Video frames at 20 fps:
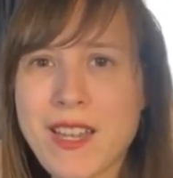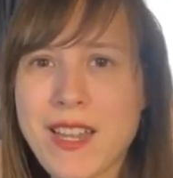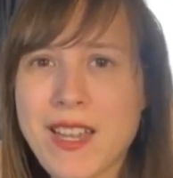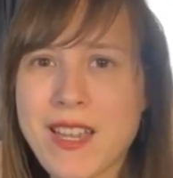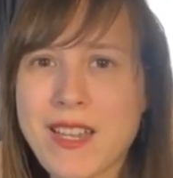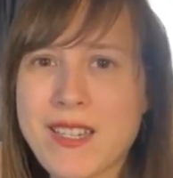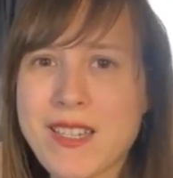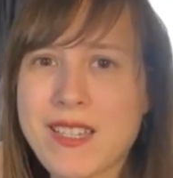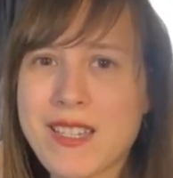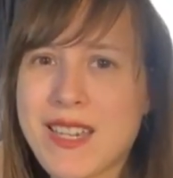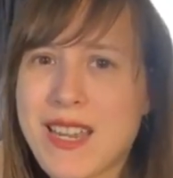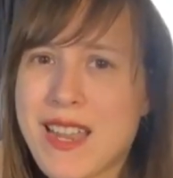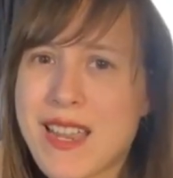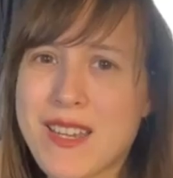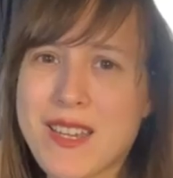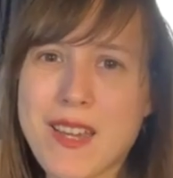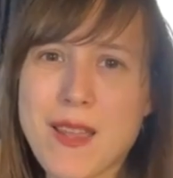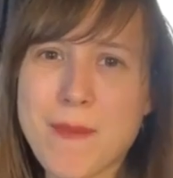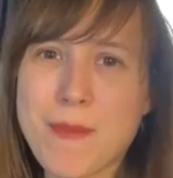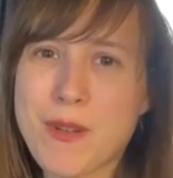and
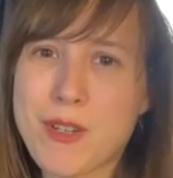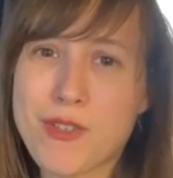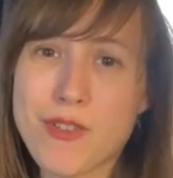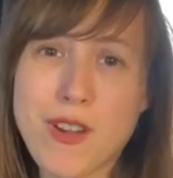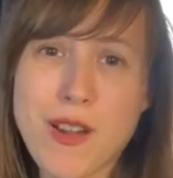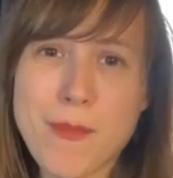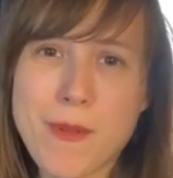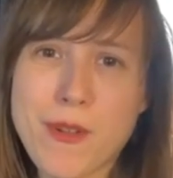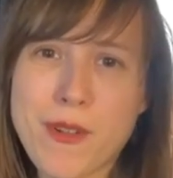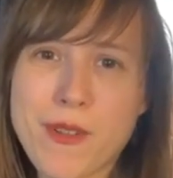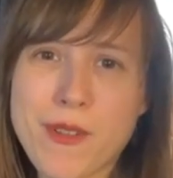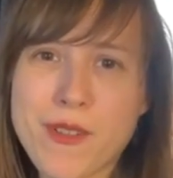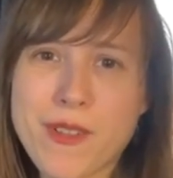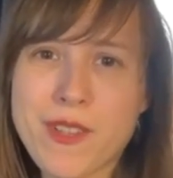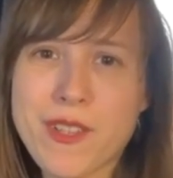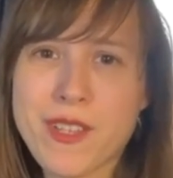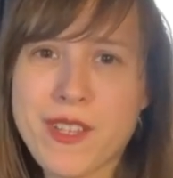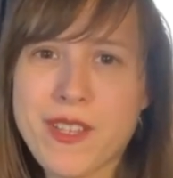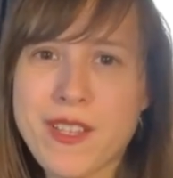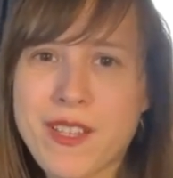end up in trouble.
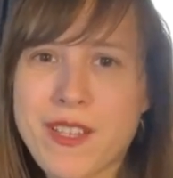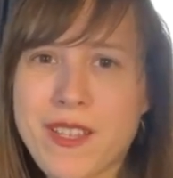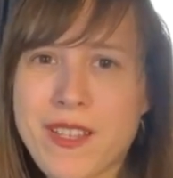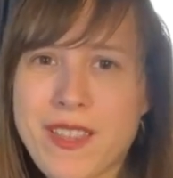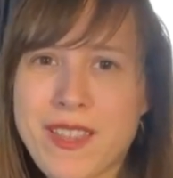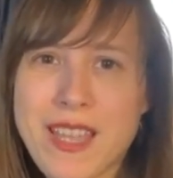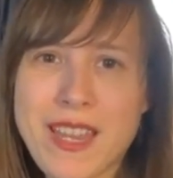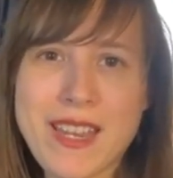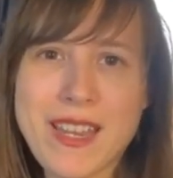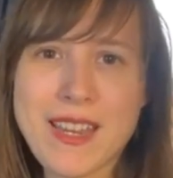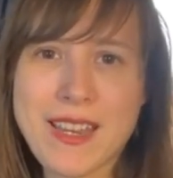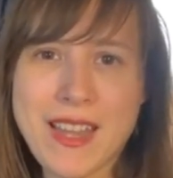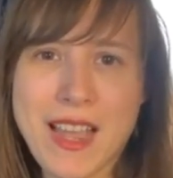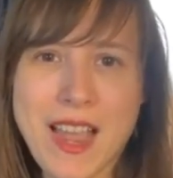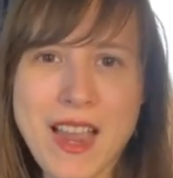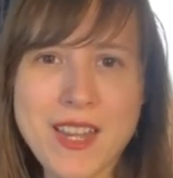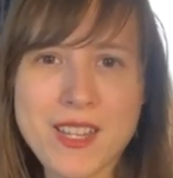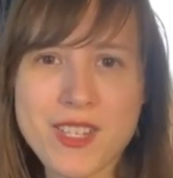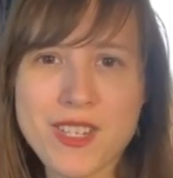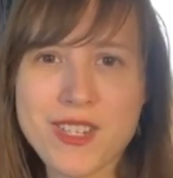They can
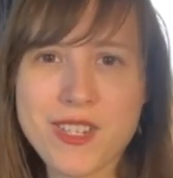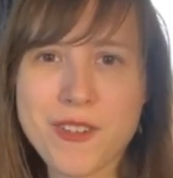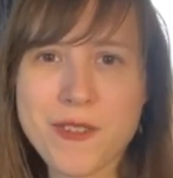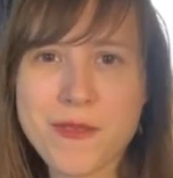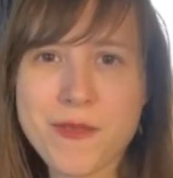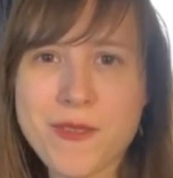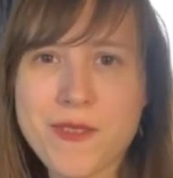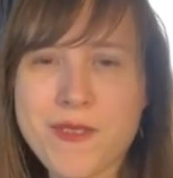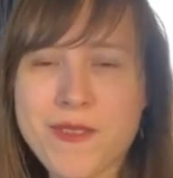guide you.